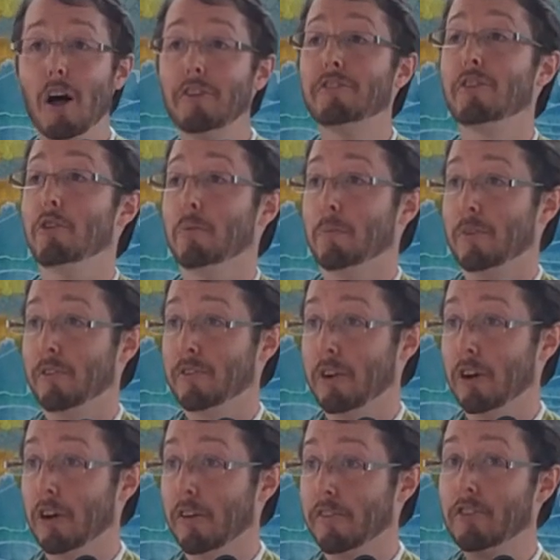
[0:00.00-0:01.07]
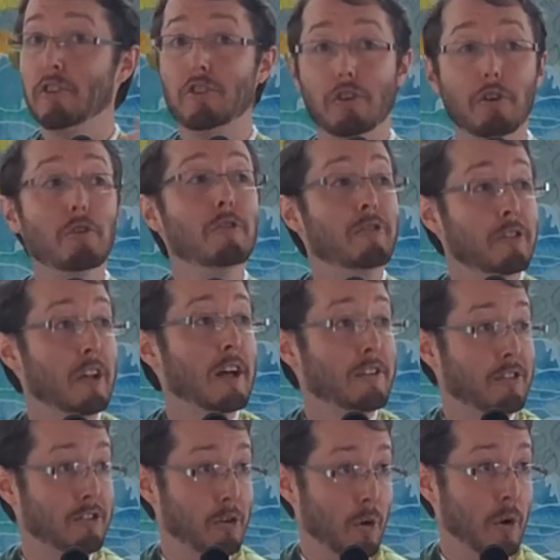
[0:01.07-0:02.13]
also preserves two
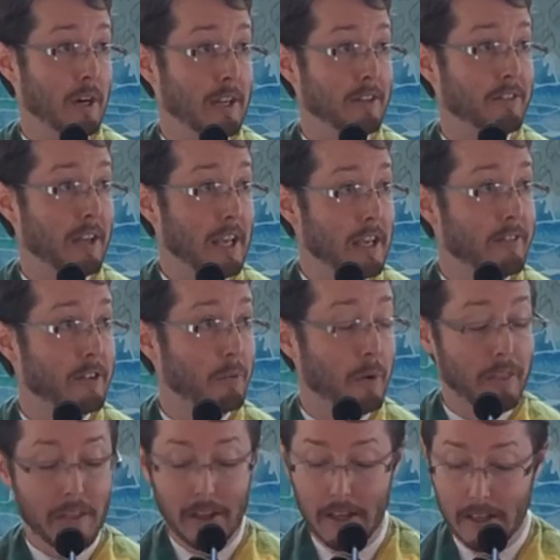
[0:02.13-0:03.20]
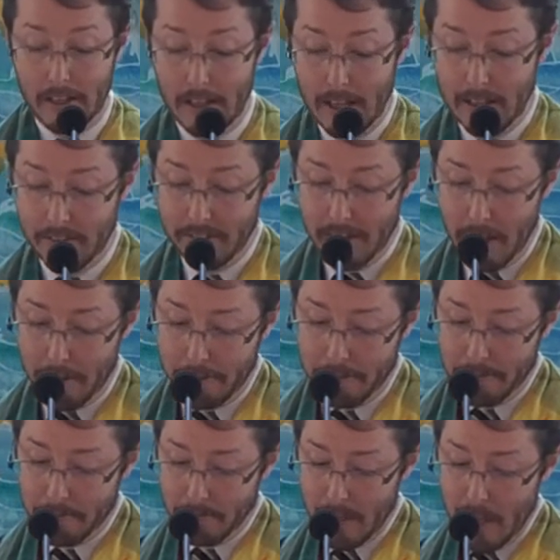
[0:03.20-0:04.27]
flood stories even within itself.
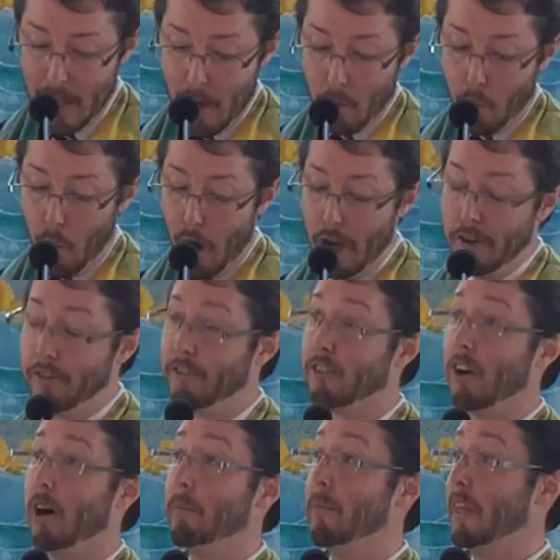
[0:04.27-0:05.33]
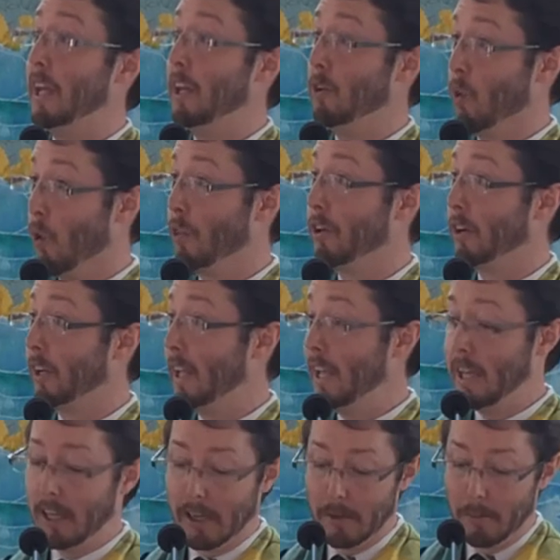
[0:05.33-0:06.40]
One from the northern
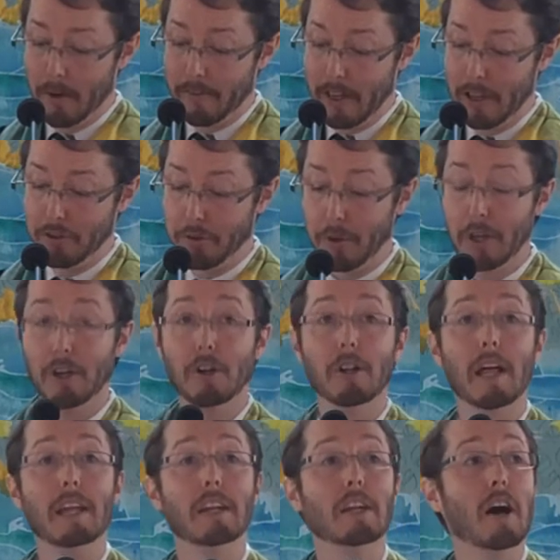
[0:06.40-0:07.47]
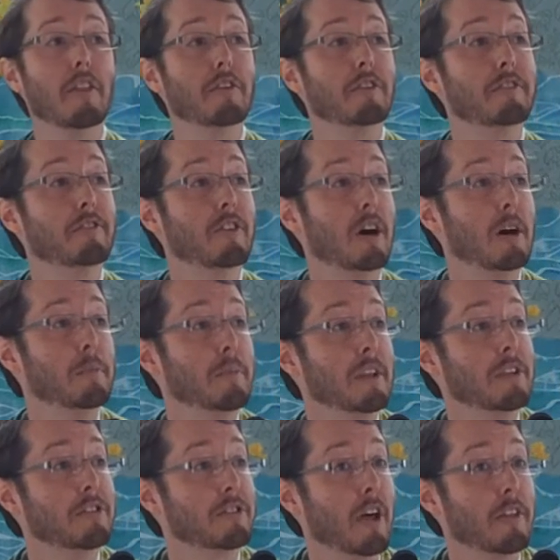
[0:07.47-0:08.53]
kingdom of Israel and another from
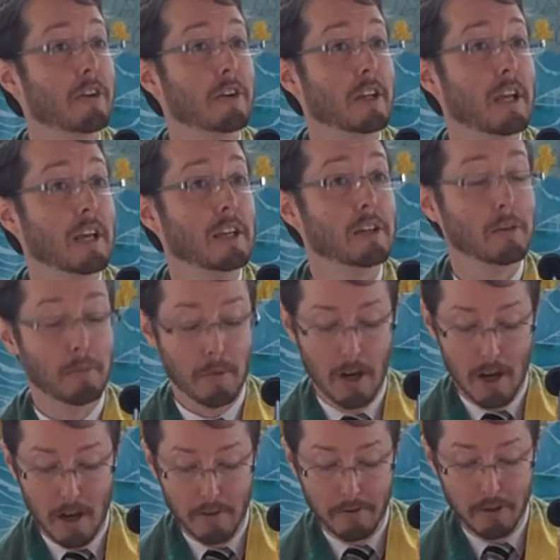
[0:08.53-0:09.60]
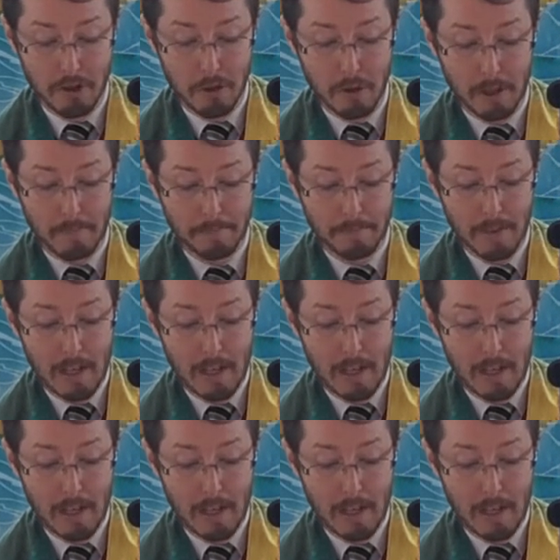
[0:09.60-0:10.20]
the southern kingdom of Judah.